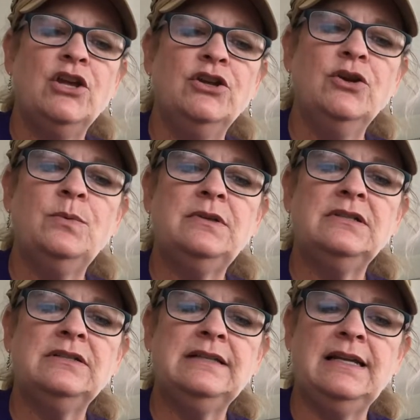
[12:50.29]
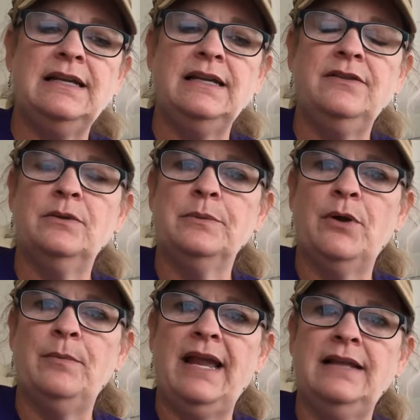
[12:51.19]
you will see the
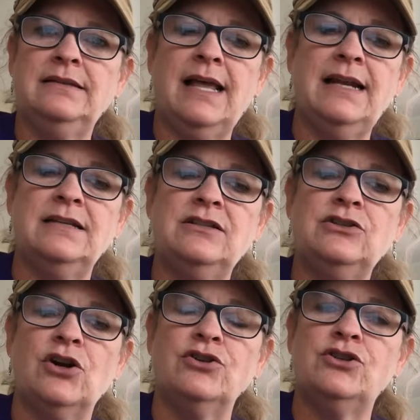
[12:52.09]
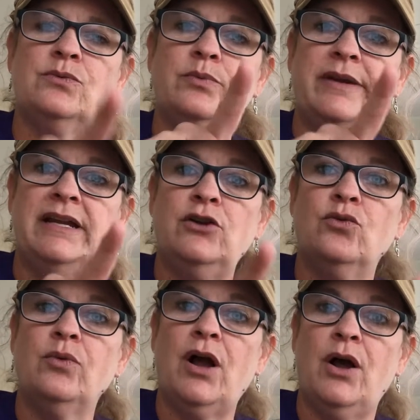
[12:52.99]
romaine lettuce start to
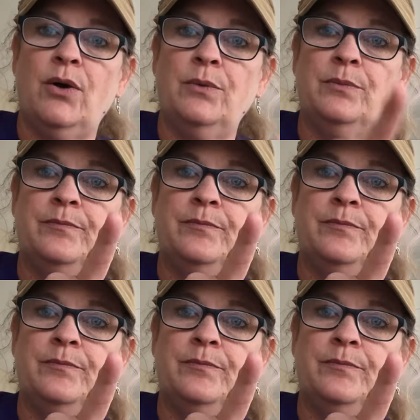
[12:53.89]
regrow.